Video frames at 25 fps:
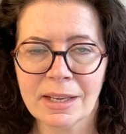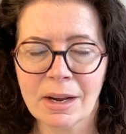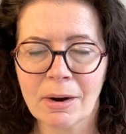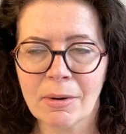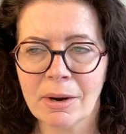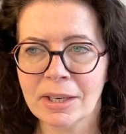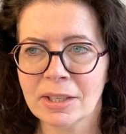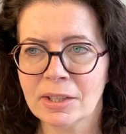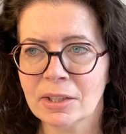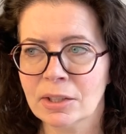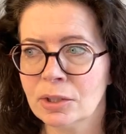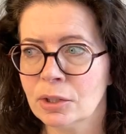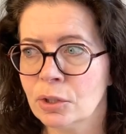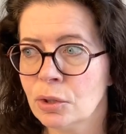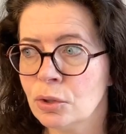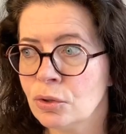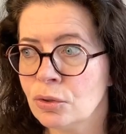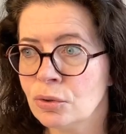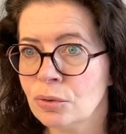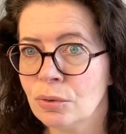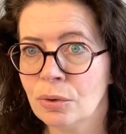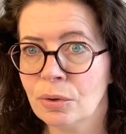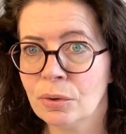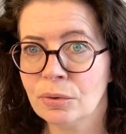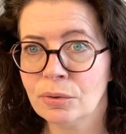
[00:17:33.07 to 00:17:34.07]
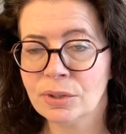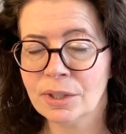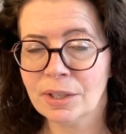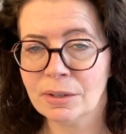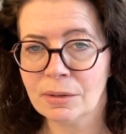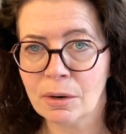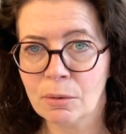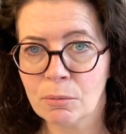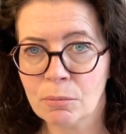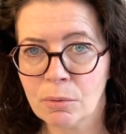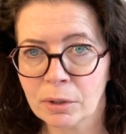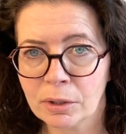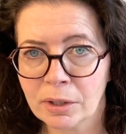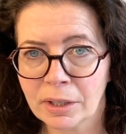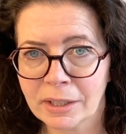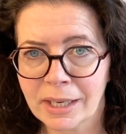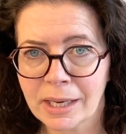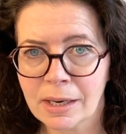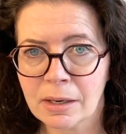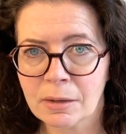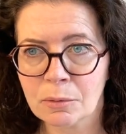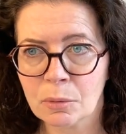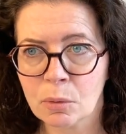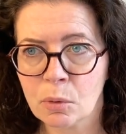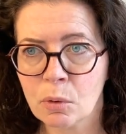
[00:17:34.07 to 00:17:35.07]
directing you to a wrong
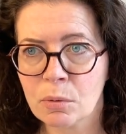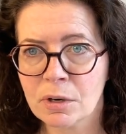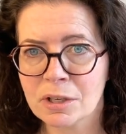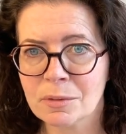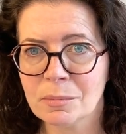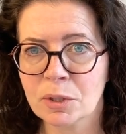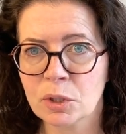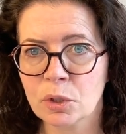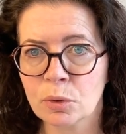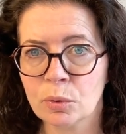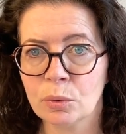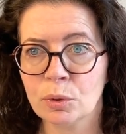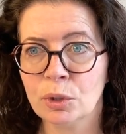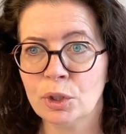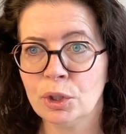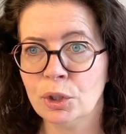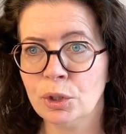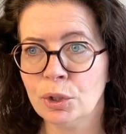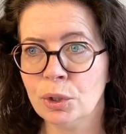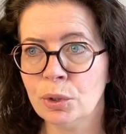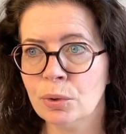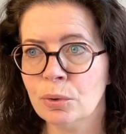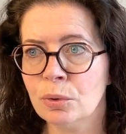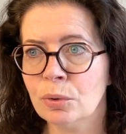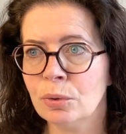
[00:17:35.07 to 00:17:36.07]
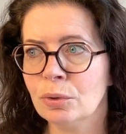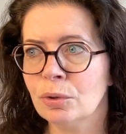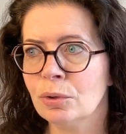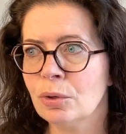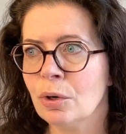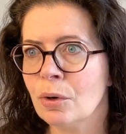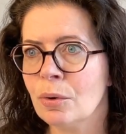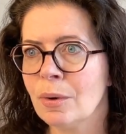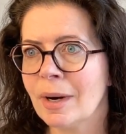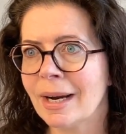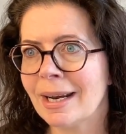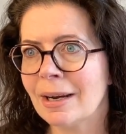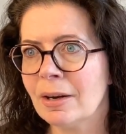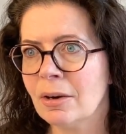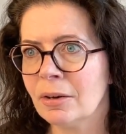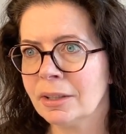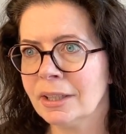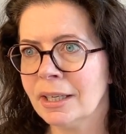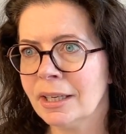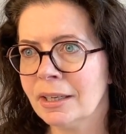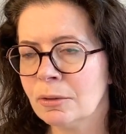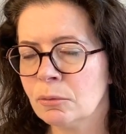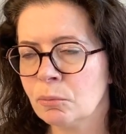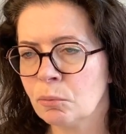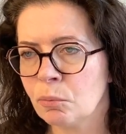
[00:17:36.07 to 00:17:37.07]
account. Always make sure you go and log
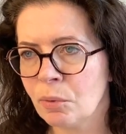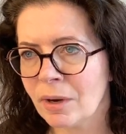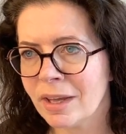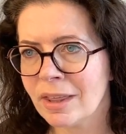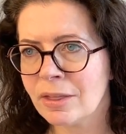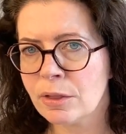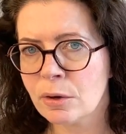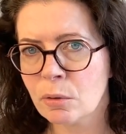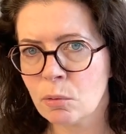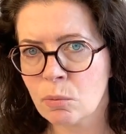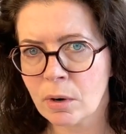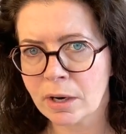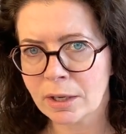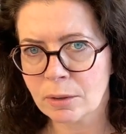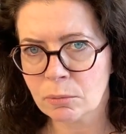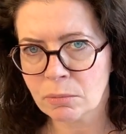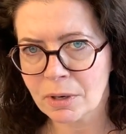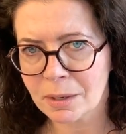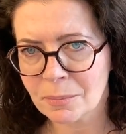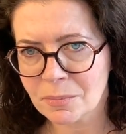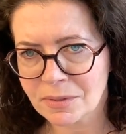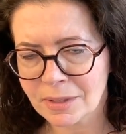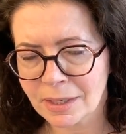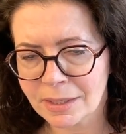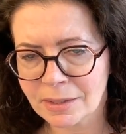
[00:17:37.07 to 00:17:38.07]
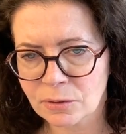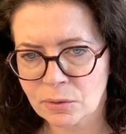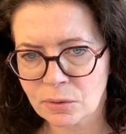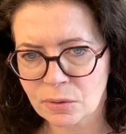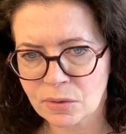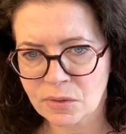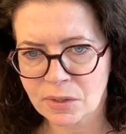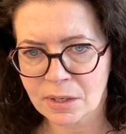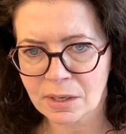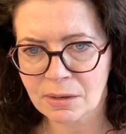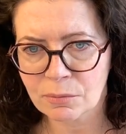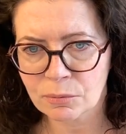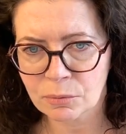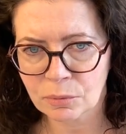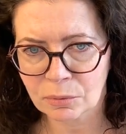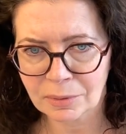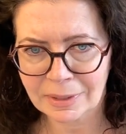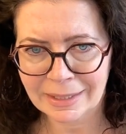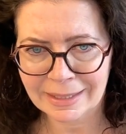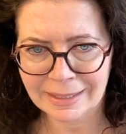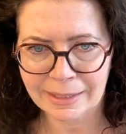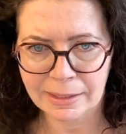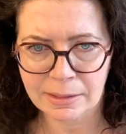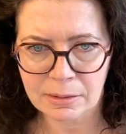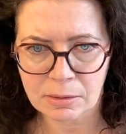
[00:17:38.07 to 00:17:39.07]
in with the right website yourself. Don't
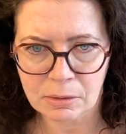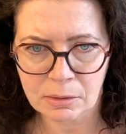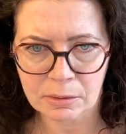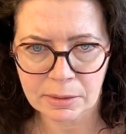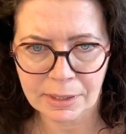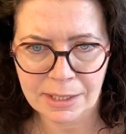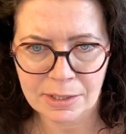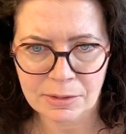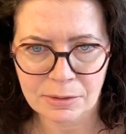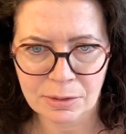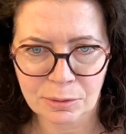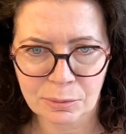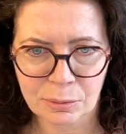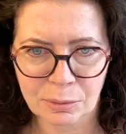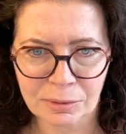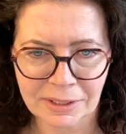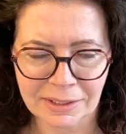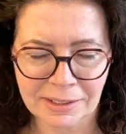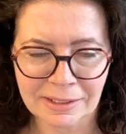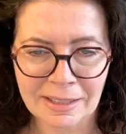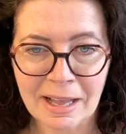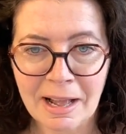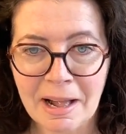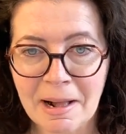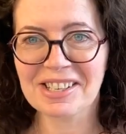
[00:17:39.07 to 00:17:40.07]
click on external links.